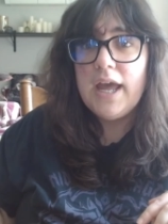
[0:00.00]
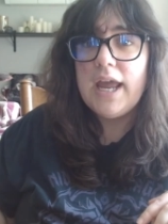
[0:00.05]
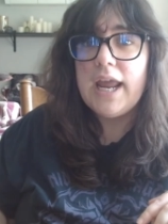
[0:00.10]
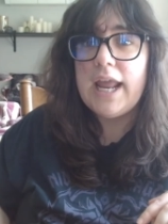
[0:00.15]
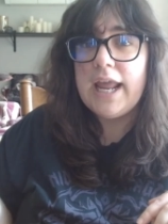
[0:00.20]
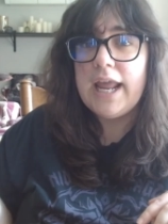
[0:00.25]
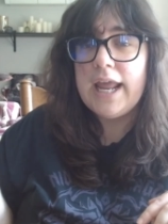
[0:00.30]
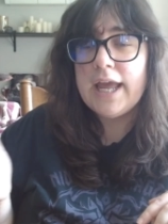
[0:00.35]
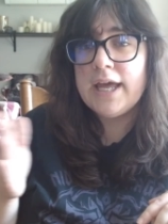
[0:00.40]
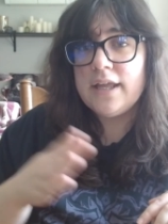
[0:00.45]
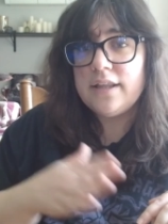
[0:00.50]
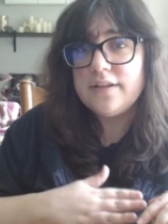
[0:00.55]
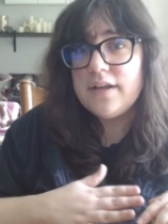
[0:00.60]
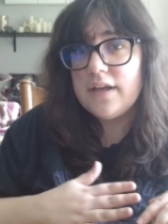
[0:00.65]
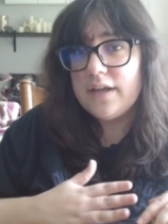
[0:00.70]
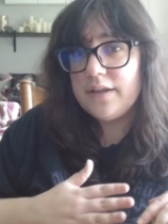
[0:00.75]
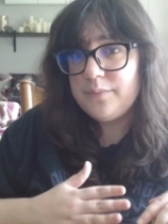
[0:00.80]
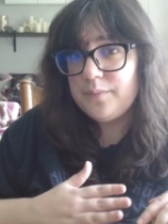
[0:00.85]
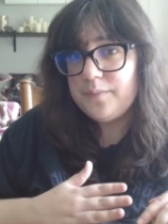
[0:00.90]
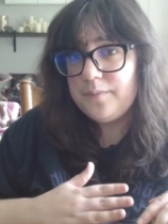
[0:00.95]
And
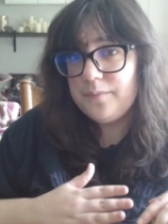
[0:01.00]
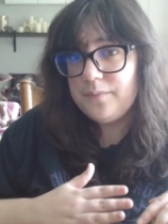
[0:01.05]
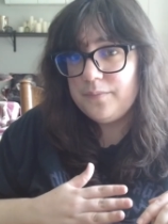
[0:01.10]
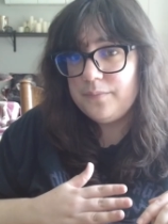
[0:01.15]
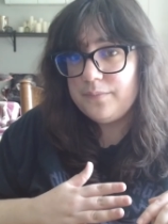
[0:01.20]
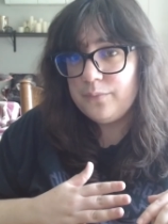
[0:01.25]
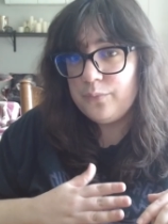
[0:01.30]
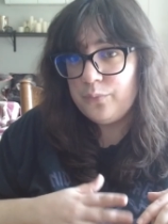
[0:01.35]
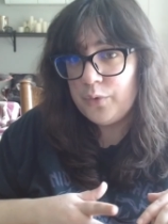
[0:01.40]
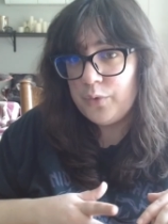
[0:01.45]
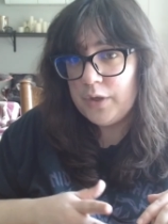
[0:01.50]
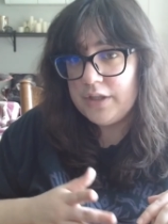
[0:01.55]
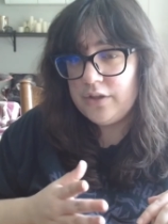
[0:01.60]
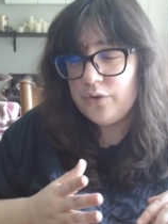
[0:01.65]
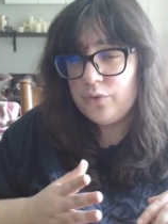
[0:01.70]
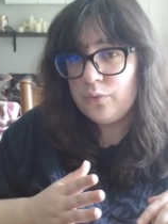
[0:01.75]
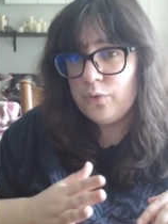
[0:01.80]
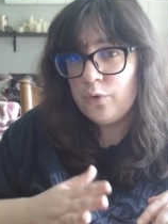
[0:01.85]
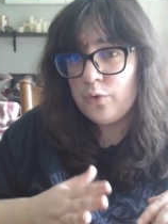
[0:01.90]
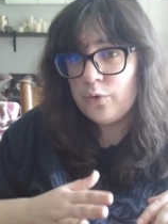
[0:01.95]
when
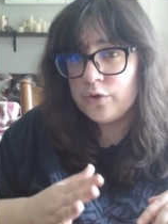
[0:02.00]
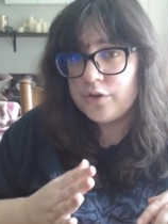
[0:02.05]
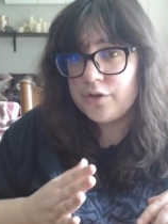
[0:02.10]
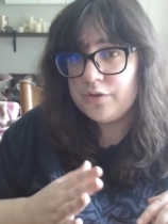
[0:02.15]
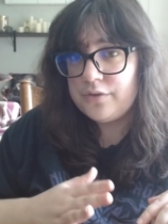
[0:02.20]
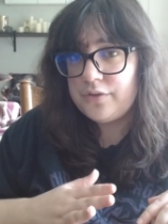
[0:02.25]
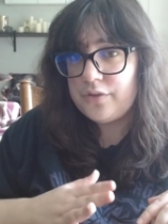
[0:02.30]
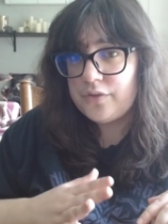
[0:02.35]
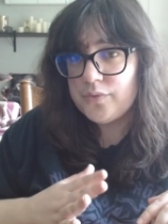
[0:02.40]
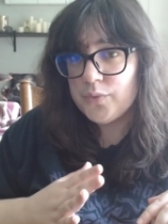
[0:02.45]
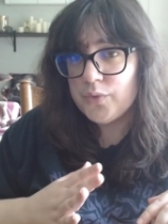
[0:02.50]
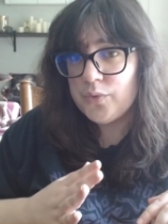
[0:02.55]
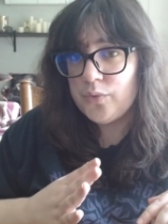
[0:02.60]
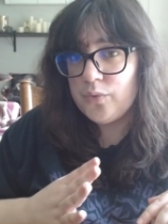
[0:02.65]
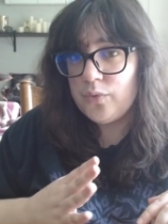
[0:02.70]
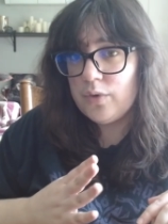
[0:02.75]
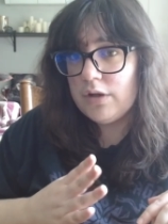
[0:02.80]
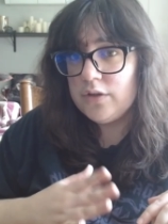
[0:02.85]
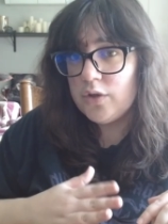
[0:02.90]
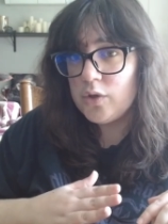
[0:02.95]
you ordered
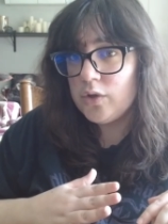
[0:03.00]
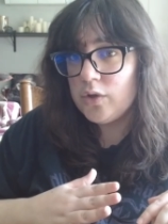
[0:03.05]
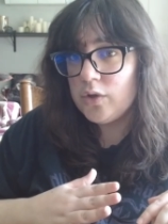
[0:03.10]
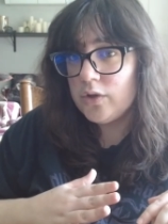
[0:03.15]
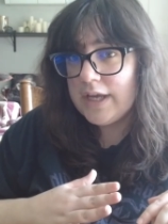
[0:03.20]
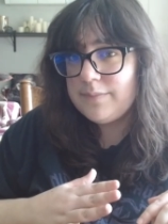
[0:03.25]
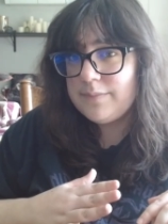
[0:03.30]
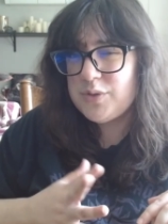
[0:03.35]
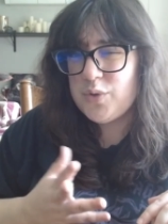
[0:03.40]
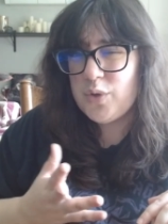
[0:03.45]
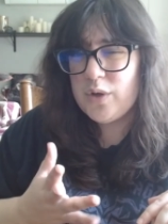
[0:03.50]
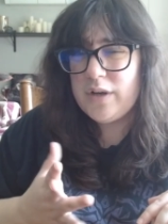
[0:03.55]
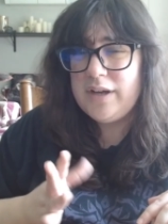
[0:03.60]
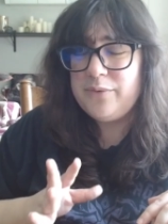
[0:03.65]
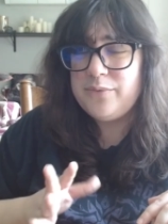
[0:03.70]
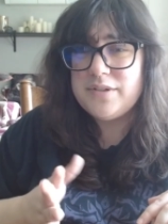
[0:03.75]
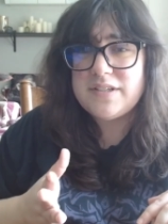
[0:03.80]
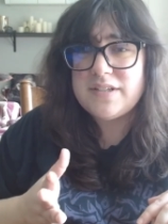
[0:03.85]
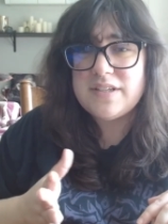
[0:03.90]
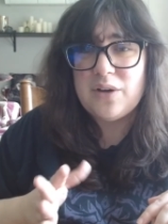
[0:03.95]
through a local game store, it
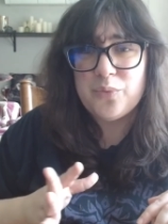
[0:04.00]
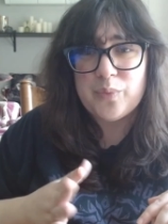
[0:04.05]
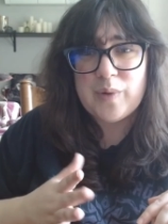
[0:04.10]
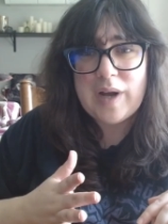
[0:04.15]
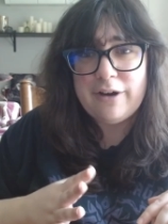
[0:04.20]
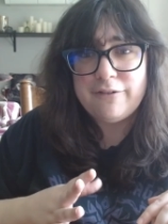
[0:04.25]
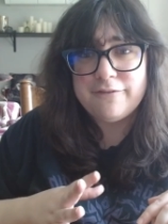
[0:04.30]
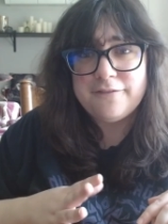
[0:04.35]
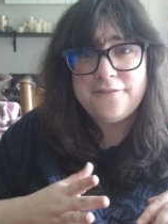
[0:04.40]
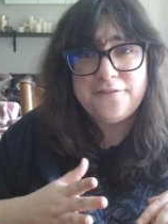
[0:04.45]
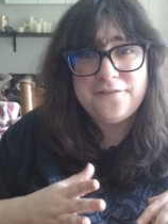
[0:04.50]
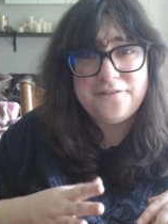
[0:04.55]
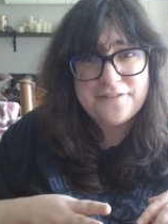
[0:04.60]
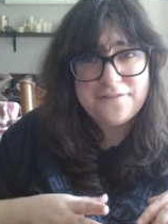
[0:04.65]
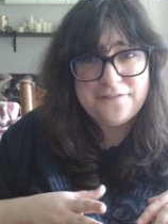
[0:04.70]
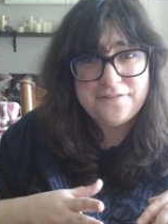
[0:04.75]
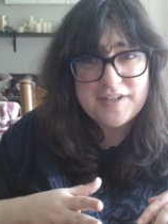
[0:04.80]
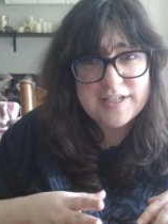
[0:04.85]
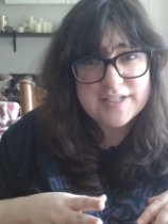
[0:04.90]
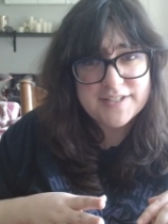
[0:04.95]
was around
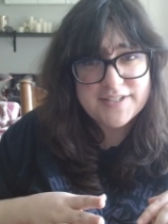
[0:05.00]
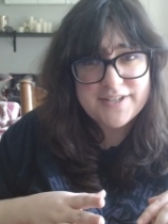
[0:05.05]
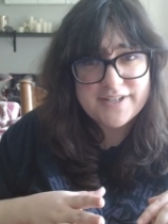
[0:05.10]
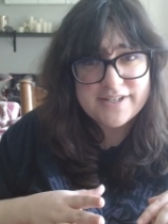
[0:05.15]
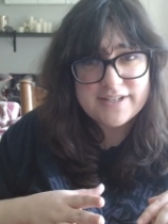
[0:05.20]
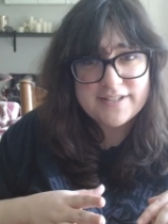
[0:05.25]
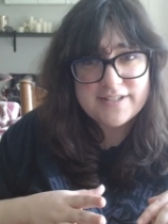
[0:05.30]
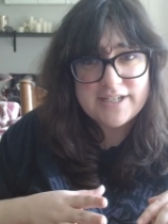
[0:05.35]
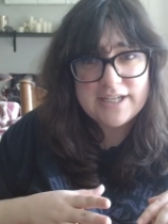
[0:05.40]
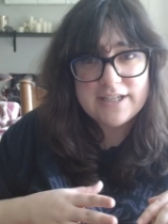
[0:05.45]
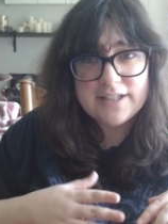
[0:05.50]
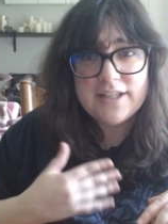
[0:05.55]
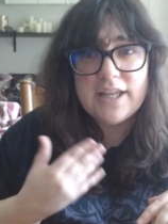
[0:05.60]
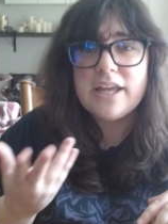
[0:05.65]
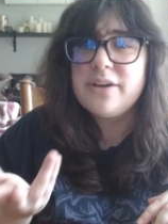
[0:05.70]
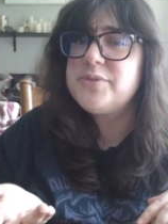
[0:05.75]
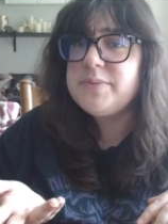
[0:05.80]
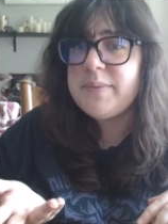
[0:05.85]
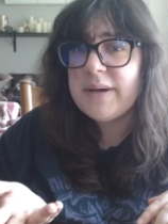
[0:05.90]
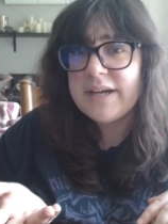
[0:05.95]
$50 to $60. Like,
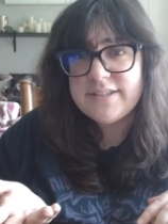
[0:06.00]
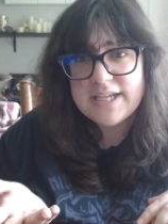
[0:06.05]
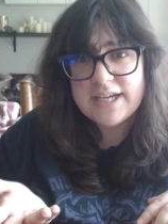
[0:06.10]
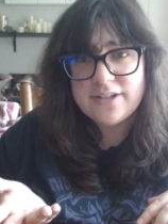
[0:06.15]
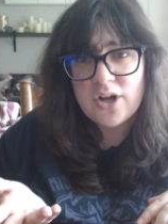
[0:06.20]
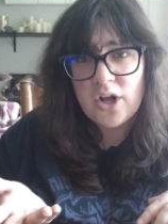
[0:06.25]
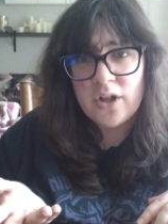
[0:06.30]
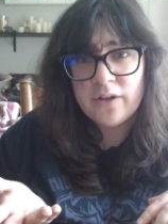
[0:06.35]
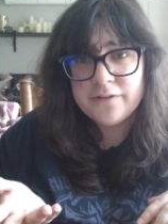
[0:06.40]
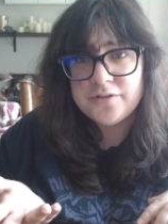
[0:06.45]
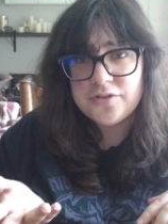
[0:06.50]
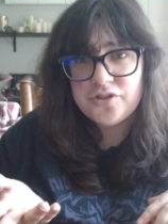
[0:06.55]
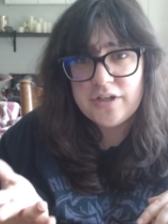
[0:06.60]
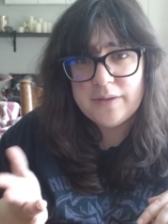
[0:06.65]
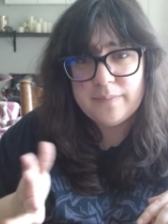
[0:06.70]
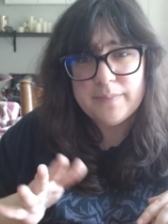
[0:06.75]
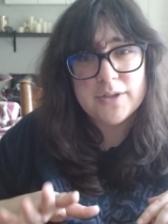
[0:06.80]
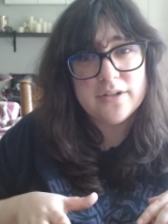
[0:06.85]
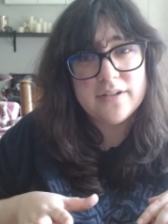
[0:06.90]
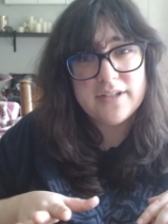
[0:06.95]
it was about $10
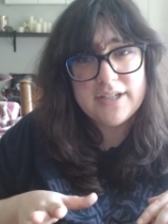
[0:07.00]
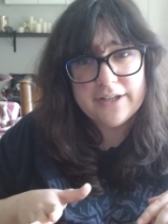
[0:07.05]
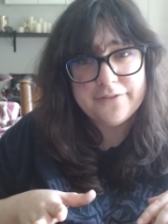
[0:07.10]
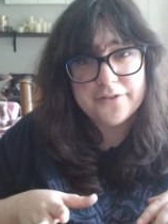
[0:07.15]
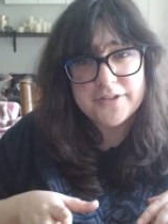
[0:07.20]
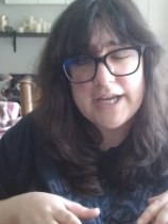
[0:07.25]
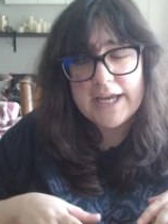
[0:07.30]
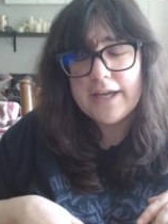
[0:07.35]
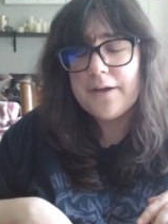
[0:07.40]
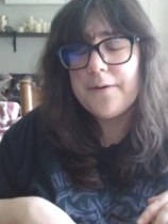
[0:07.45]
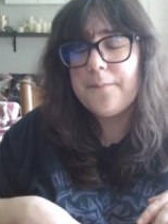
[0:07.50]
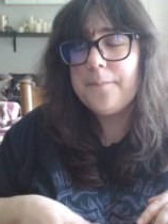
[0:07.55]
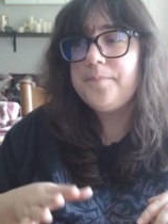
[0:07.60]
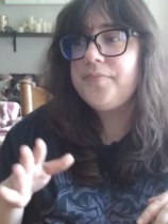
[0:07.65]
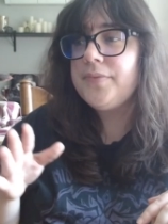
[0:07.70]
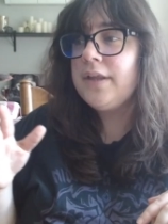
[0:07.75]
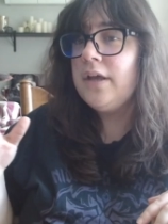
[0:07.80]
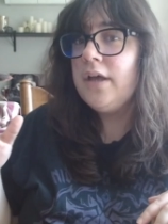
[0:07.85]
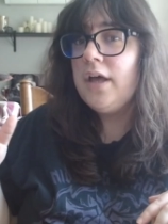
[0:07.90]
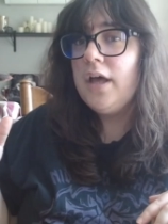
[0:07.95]
cheaper, give or take.
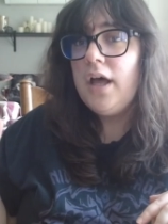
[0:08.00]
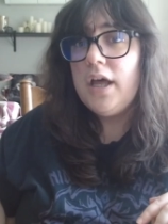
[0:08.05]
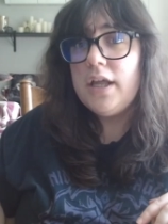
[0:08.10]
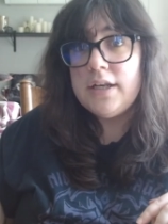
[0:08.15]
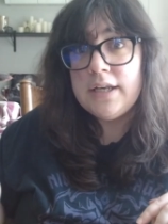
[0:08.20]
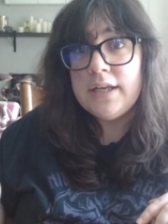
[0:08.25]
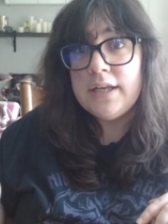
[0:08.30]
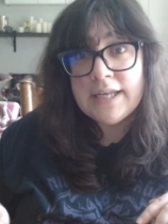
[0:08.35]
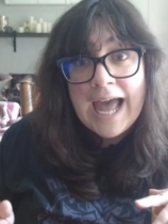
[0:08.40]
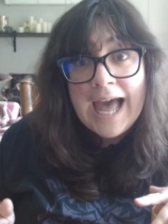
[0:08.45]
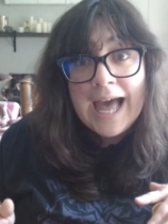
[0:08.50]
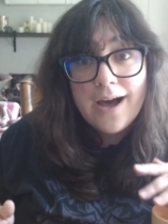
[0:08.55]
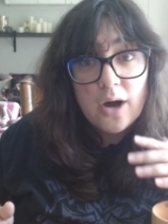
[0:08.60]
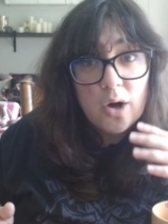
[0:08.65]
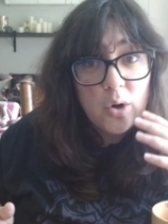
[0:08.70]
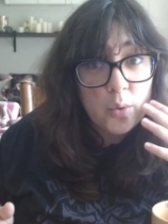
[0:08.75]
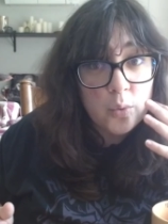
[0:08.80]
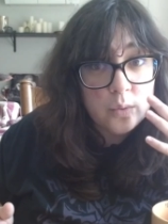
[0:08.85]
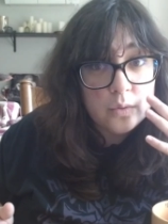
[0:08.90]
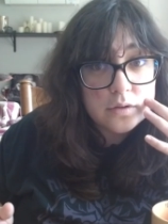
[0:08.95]

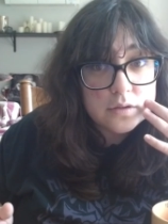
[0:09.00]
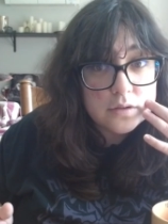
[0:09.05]
Now,